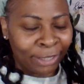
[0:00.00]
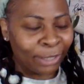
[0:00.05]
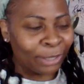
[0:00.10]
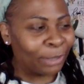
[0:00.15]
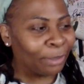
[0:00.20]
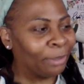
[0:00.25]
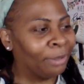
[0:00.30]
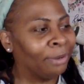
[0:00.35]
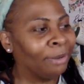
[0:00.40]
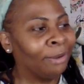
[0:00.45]

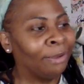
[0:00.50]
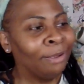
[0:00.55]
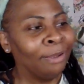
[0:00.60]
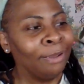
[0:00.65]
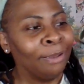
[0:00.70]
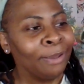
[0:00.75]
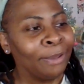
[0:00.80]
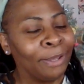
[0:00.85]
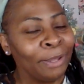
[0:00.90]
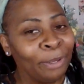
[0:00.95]
here.
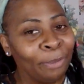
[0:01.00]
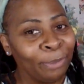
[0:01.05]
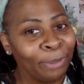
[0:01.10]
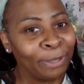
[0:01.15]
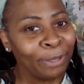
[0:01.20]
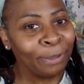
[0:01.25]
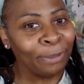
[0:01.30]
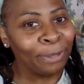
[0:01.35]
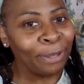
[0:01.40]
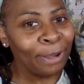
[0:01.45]
Here we
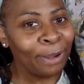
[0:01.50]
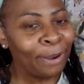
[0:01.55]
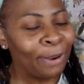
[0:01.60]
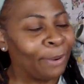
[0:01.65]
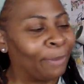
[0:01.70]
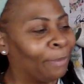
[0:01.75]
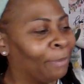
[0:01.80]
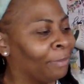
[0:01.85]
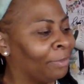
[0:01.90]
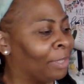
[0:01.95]
go,
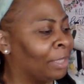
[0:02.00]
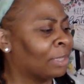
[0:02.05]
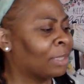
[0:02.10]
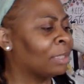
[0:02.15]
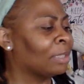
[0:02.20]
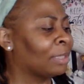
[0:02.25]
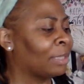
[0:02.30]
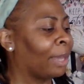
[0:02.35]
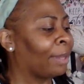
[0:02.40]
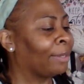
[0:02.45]
y'all. This
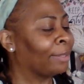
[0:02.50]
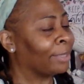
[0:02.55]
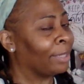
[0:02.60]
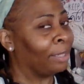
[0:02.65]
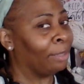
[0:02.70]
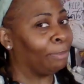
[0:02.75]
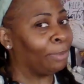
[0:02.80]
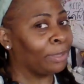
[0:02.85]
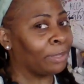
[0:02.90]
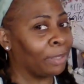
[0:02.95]
looks like it's
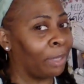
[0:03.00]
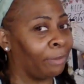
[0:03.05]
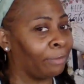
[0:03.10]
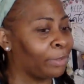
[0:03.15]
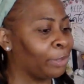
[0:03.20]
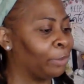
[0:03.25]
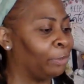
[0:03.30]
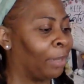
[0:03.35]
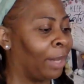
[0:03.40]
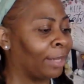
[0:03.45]
going to be
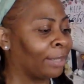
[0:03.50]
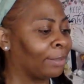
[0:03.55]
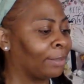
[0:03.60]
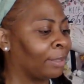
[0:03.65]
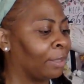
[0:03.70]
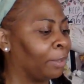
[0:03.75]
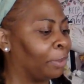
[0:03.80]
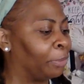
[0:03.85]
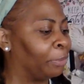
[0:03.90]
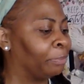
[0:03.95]
soft too. I can
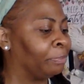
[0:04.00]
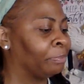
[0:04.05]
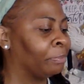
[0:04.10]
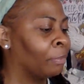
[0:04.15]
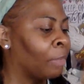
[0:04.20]
tell.